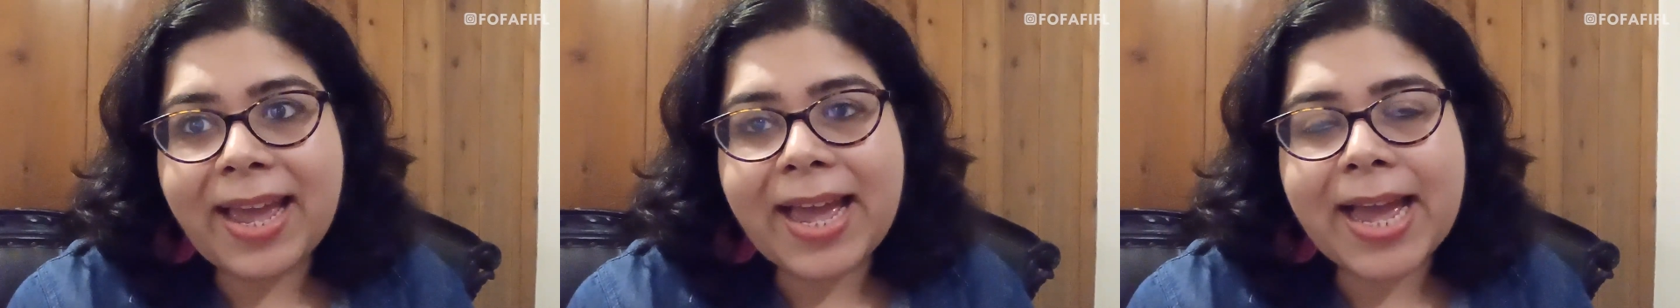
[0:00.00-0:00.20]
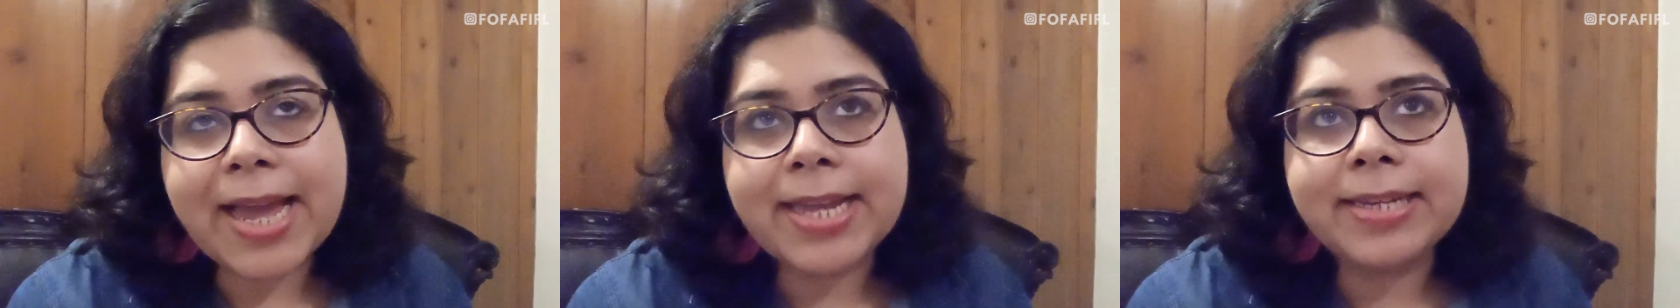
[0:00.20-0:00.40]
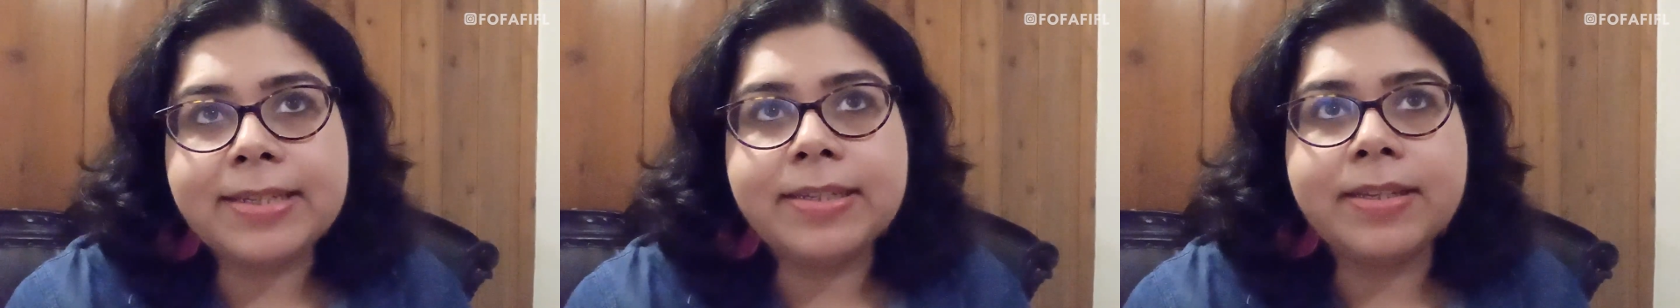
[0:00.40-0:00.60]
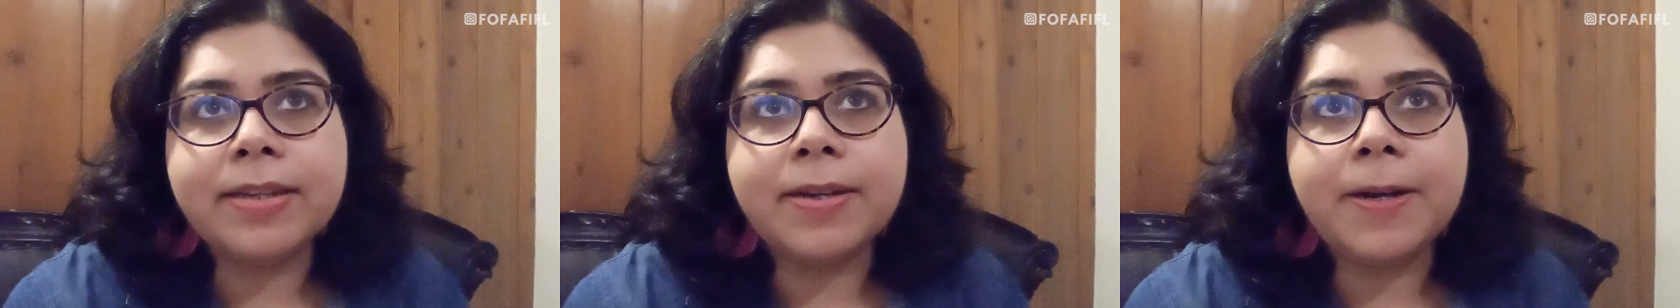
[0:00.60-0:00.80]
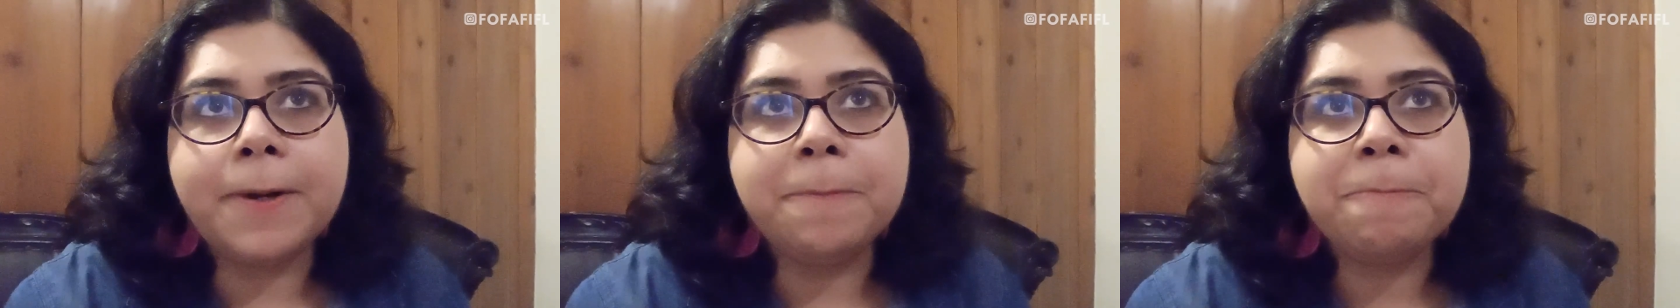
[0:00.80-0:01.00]
and
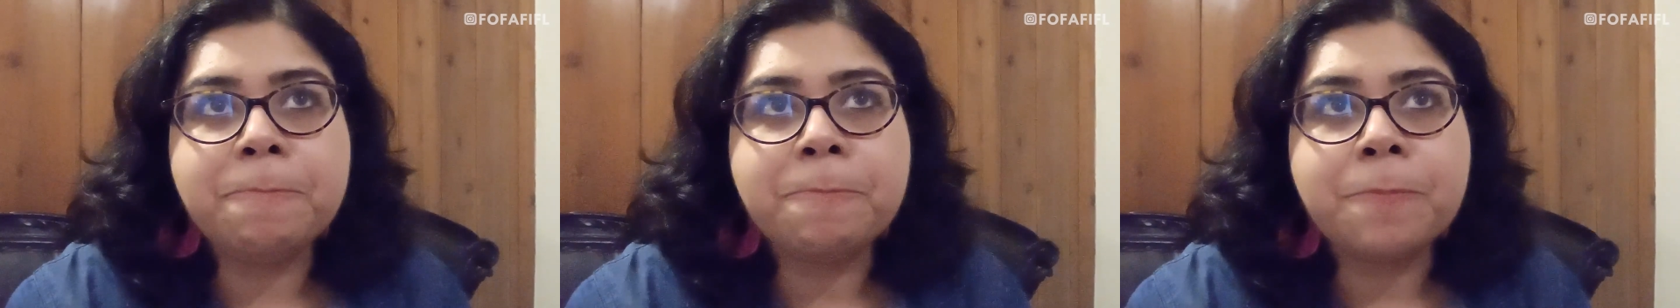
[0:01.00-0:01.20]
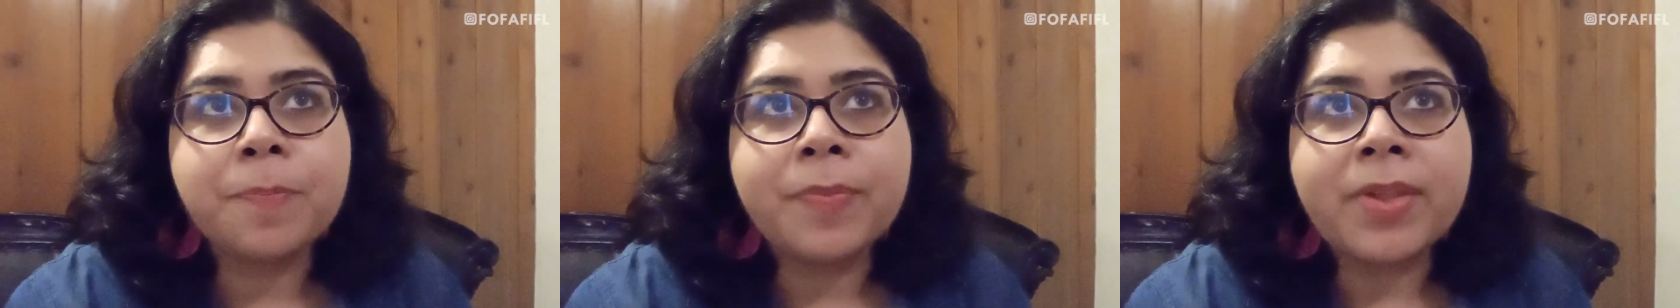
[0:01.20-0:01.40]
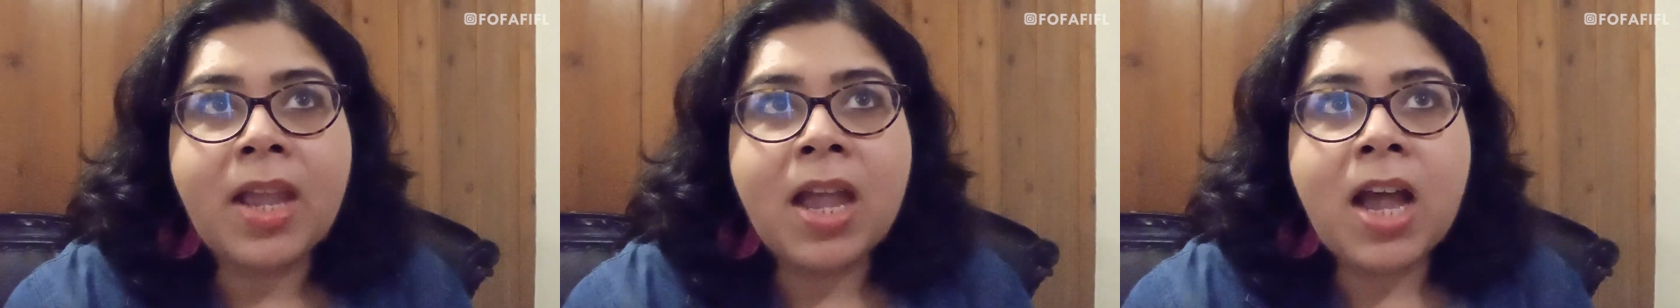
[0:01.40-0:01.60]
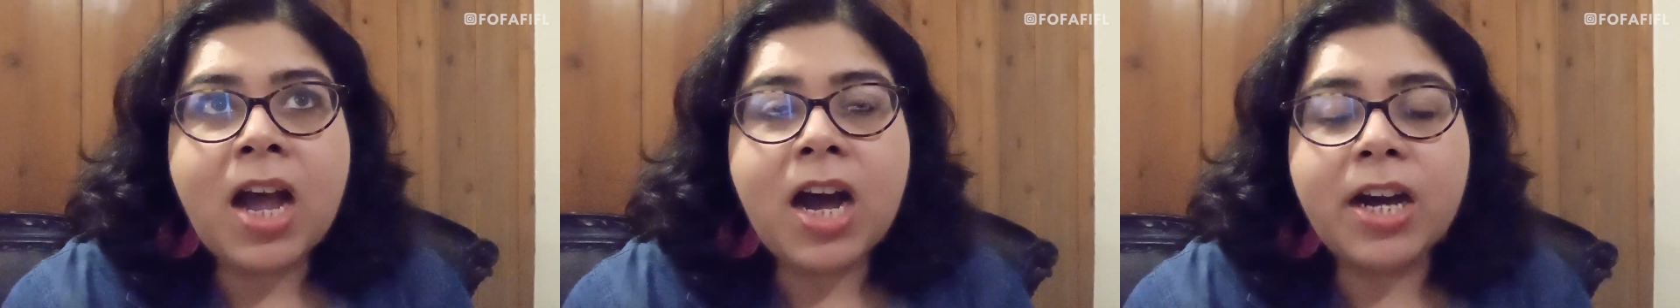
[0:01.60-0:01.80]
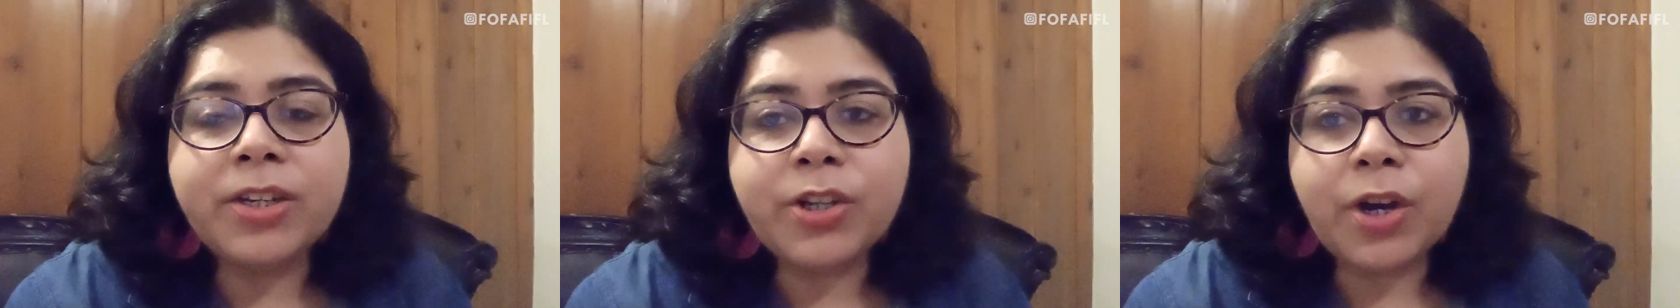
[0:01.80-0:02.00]

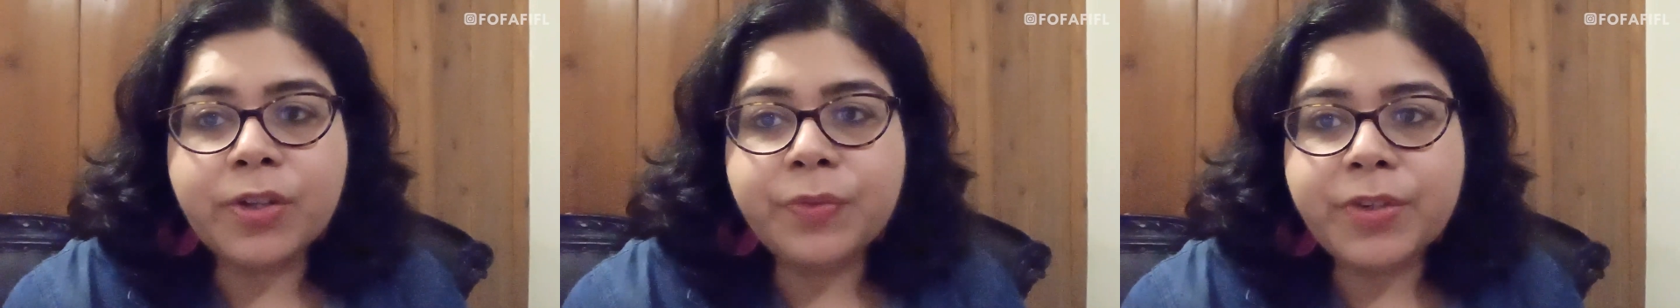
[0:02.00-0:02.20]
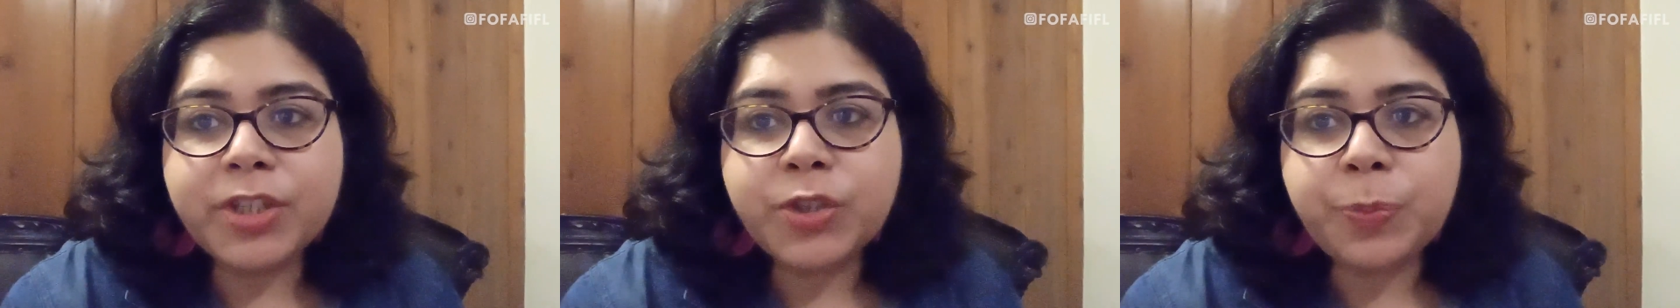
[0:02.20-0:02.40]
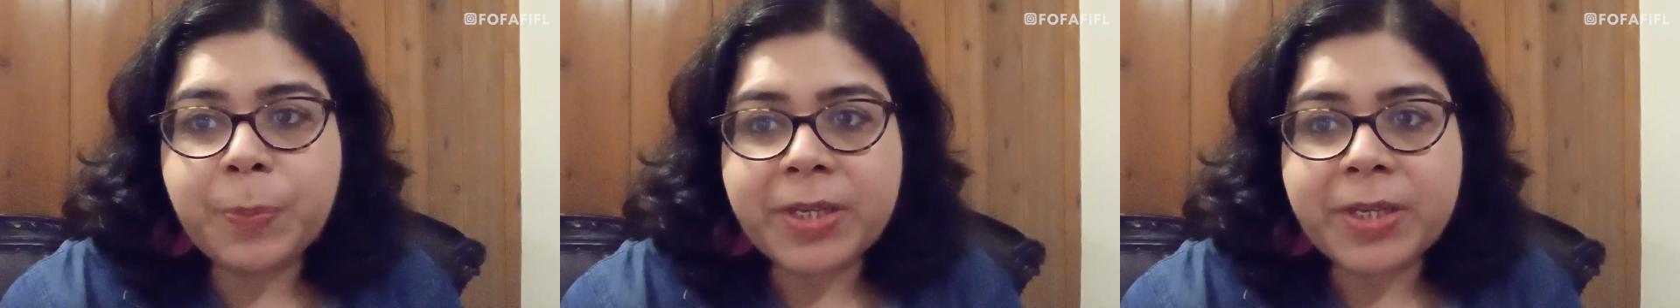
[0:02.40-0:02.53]
a non-veg